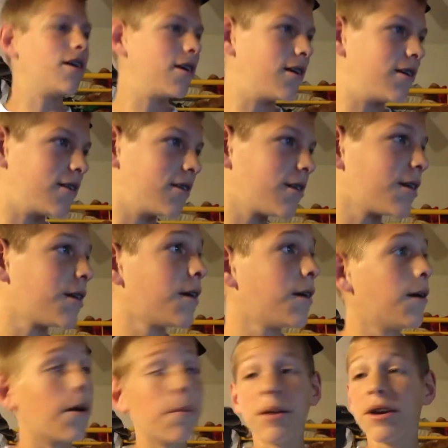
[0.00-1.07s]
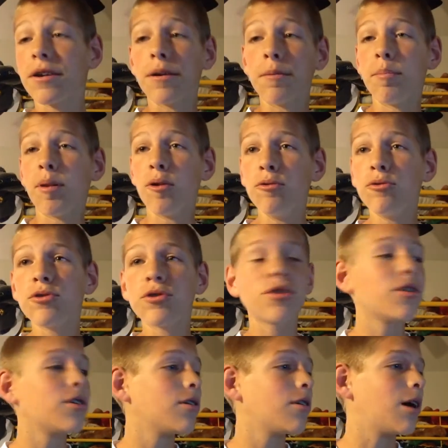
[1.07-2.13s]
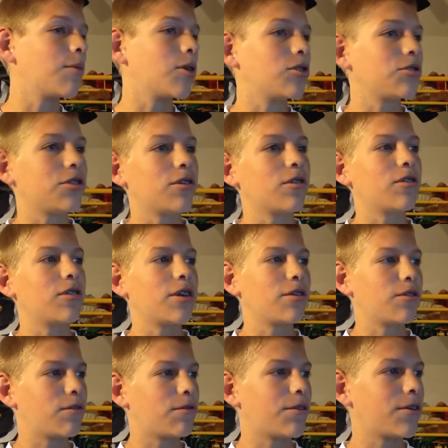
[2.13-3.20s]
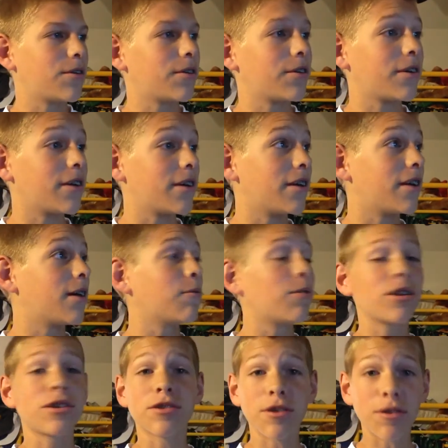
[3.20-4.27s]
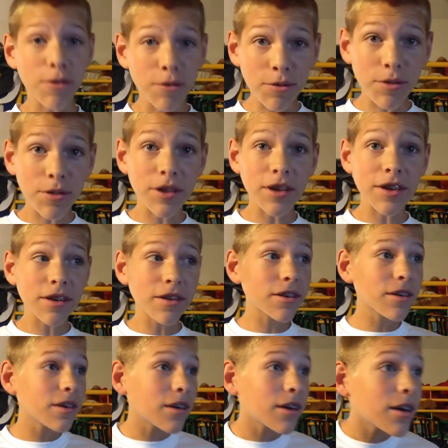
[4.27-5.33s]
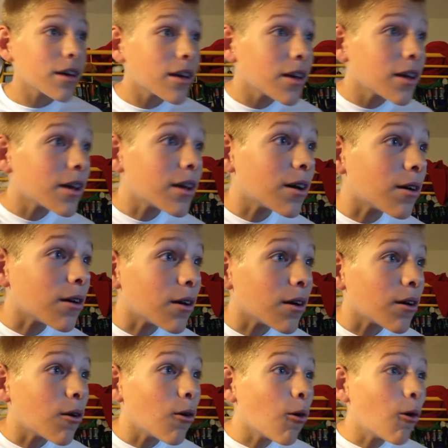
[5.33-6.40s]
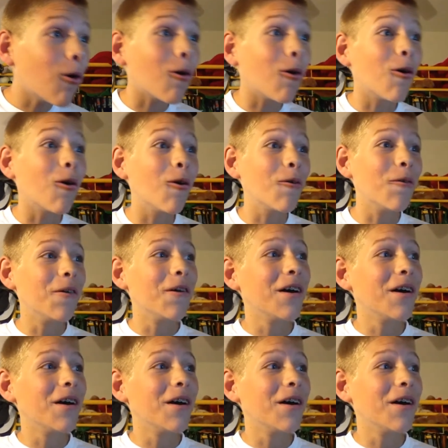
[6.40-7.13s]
and I'm making a post MLG Orlando vlog, and I watched the whole thing. Oh,